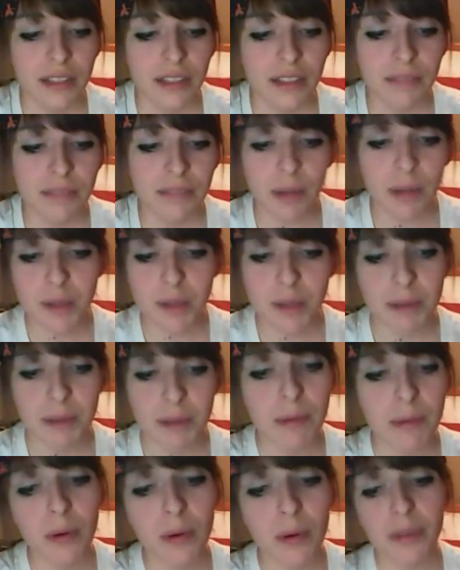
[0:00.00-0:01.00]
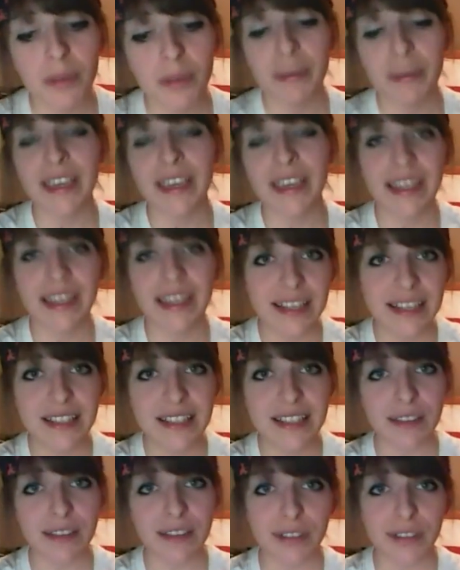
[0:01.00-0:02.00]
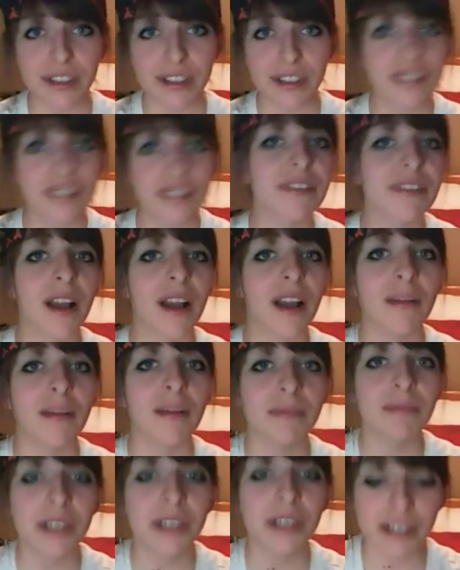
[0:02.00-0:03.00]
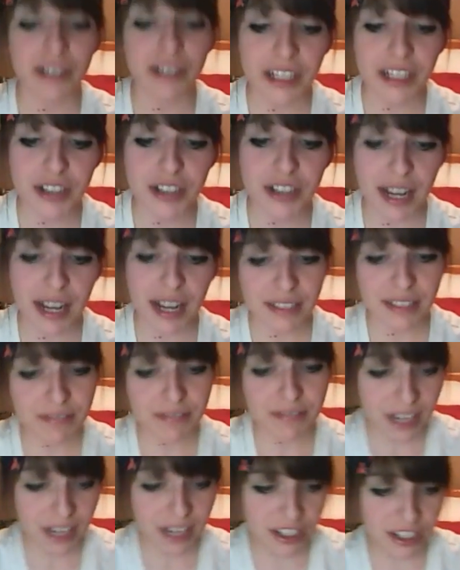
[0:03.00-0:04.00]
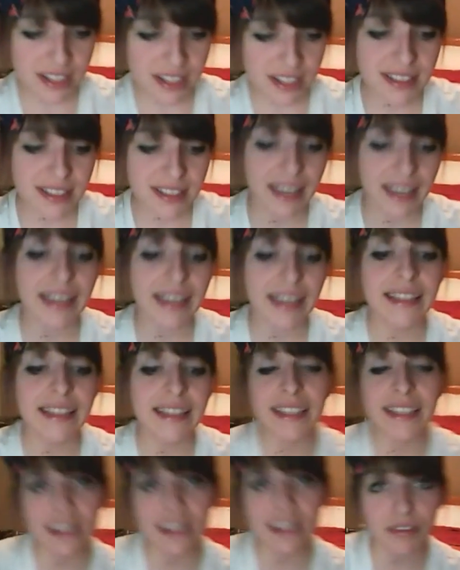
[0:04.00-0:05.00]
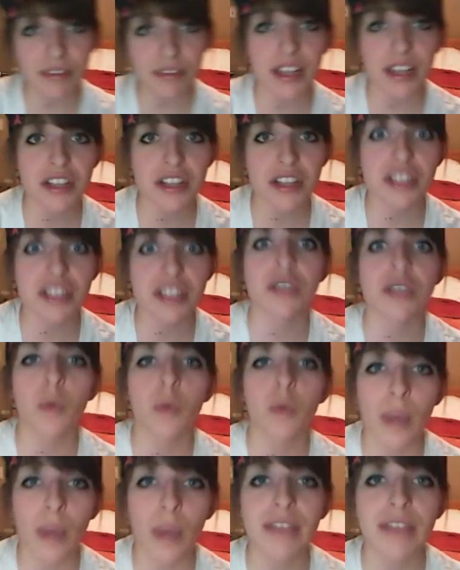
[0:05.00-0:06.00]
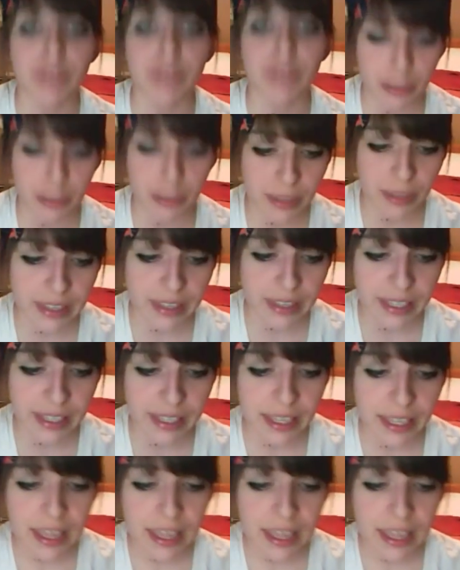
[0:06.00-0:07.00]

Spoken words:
Most people with PKD suffer from urinary tract infections and kidney infections quite frequently.